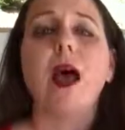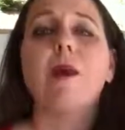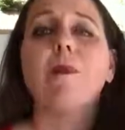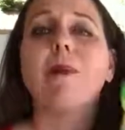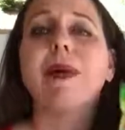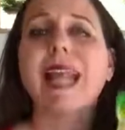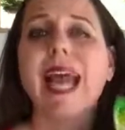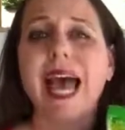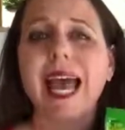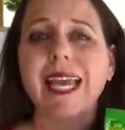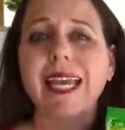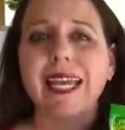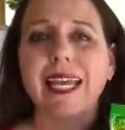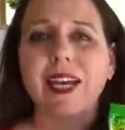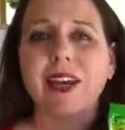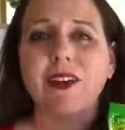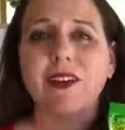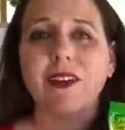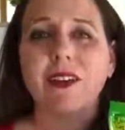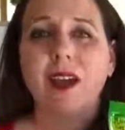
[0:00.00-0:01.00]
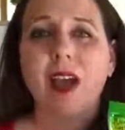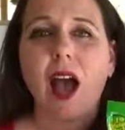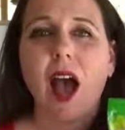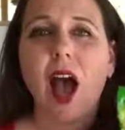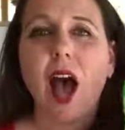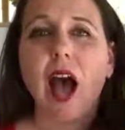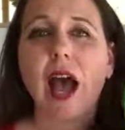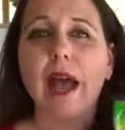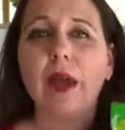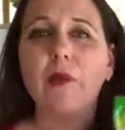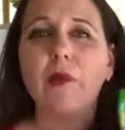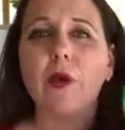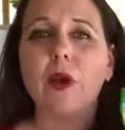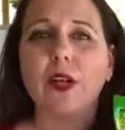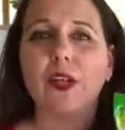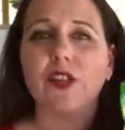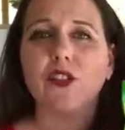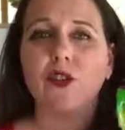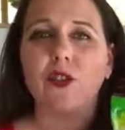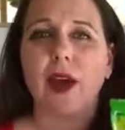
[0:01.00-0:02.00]
But I care. I want
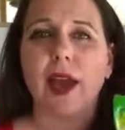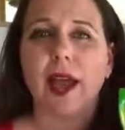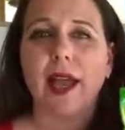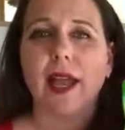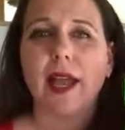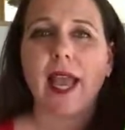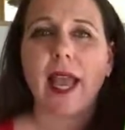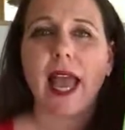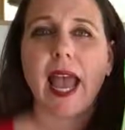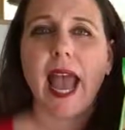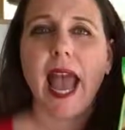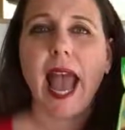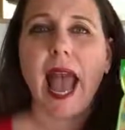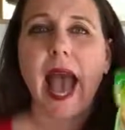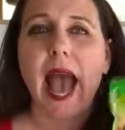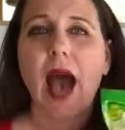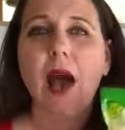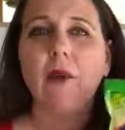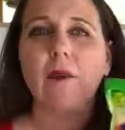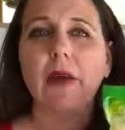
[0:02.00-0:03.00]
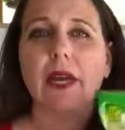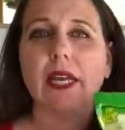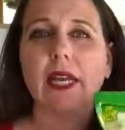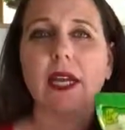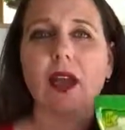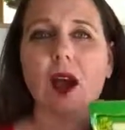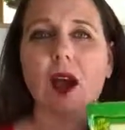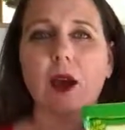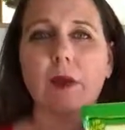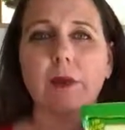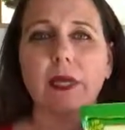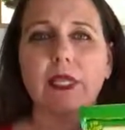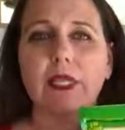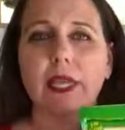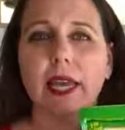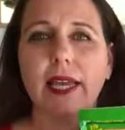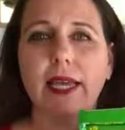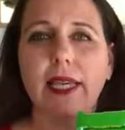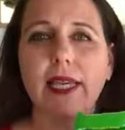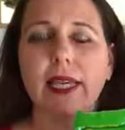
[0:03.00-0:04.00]
to track how many almonds
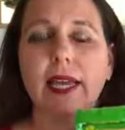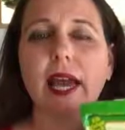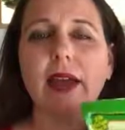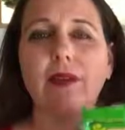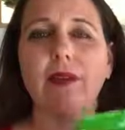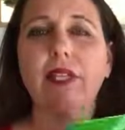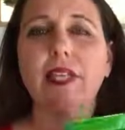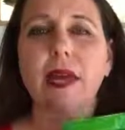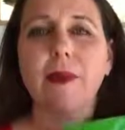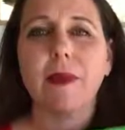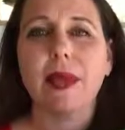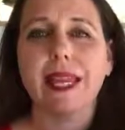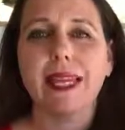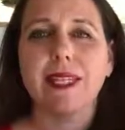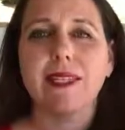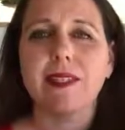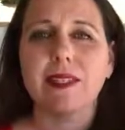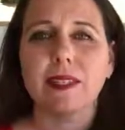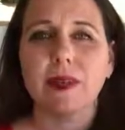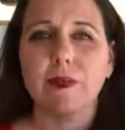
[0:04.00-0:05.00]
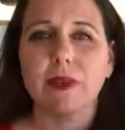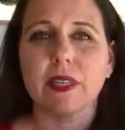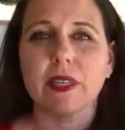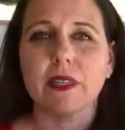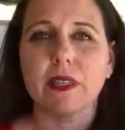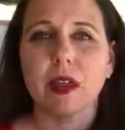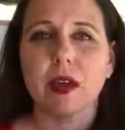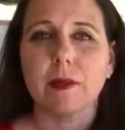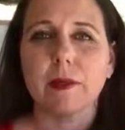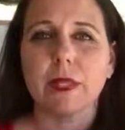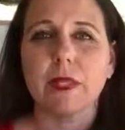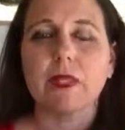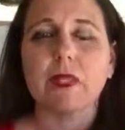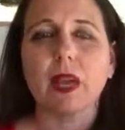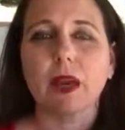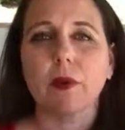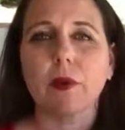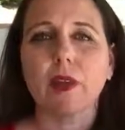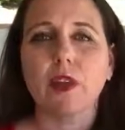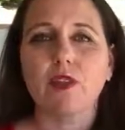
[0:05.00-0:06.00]
I eat. Every time I eat some of these almonds,
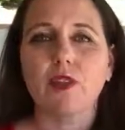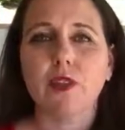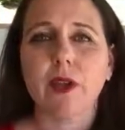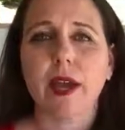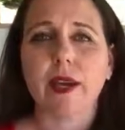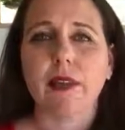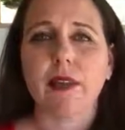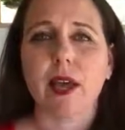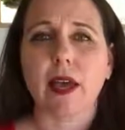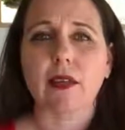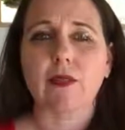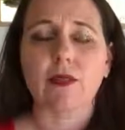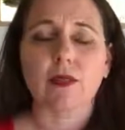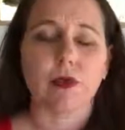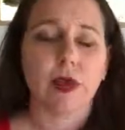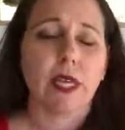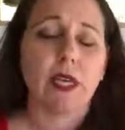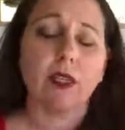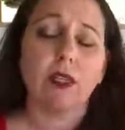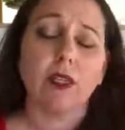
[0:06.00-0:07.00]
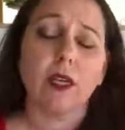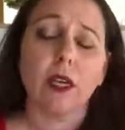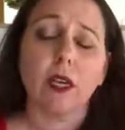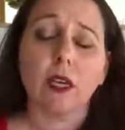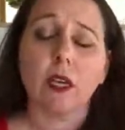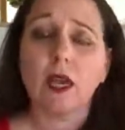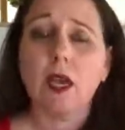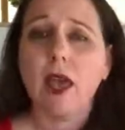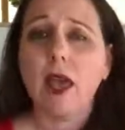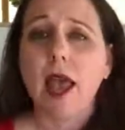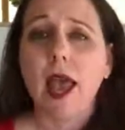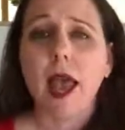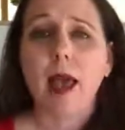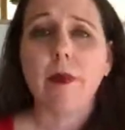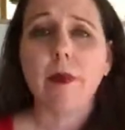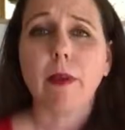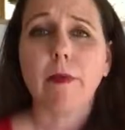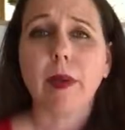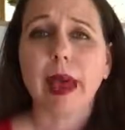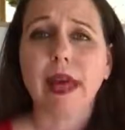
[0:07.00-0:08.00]
I want to track that so I can look at
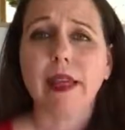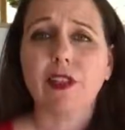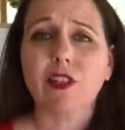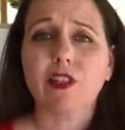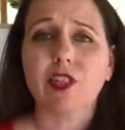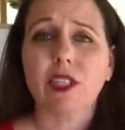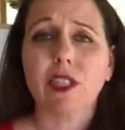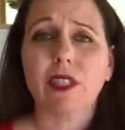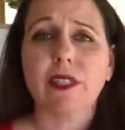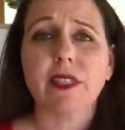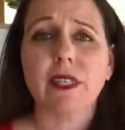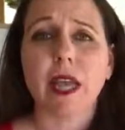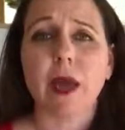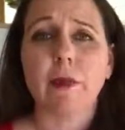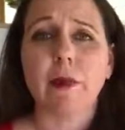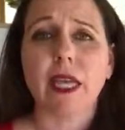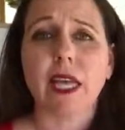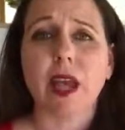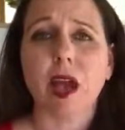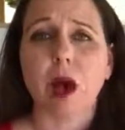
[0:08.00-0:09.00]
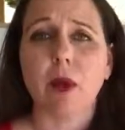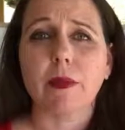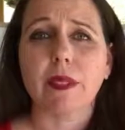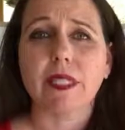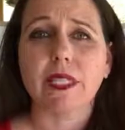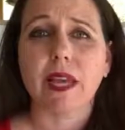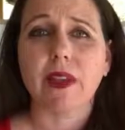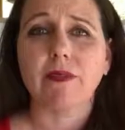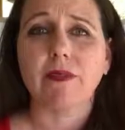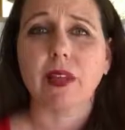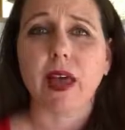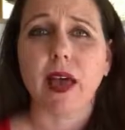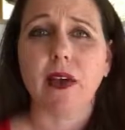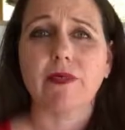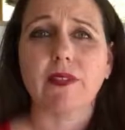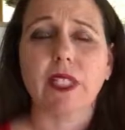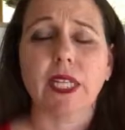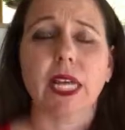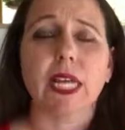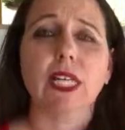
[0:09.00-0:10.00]
my balance sheet and see how many almonds I have
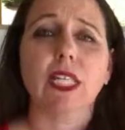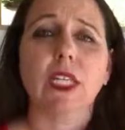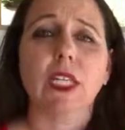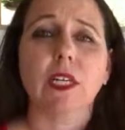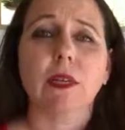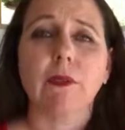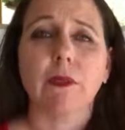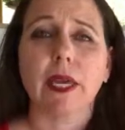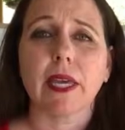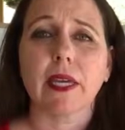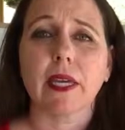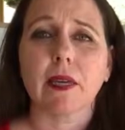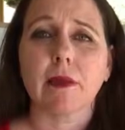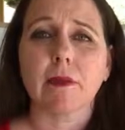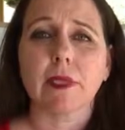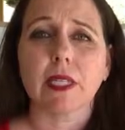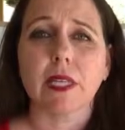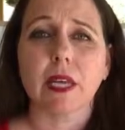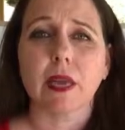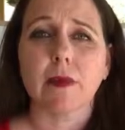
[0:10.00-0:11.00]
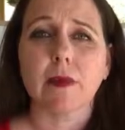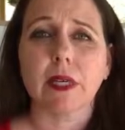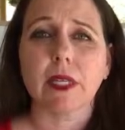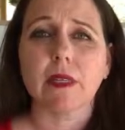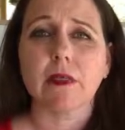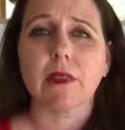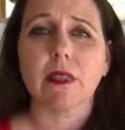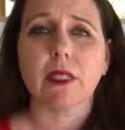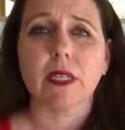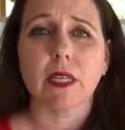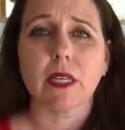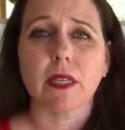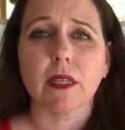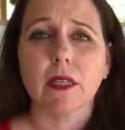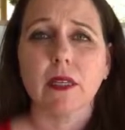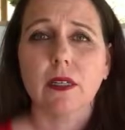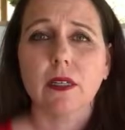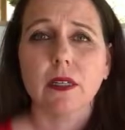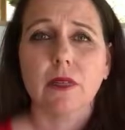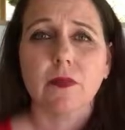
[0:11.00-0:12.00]
left, and I can look at my income statement and see
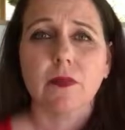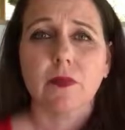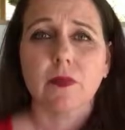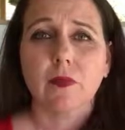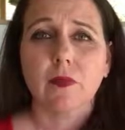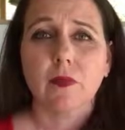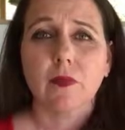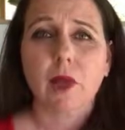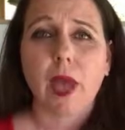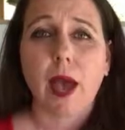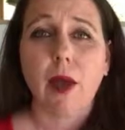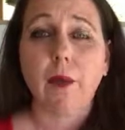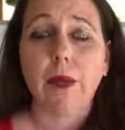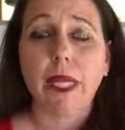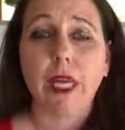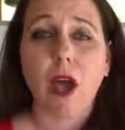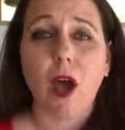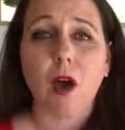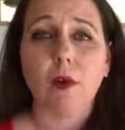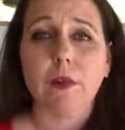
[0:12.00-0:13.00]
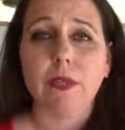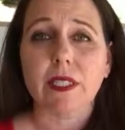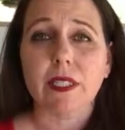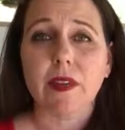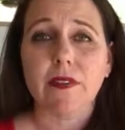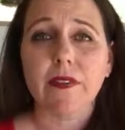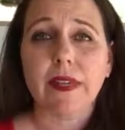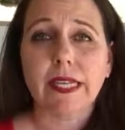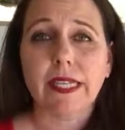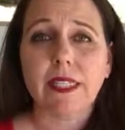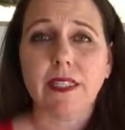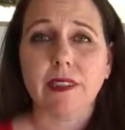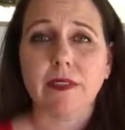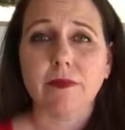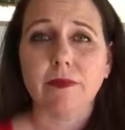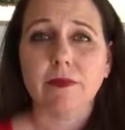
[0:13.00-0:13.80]
how many almonds I've eaten,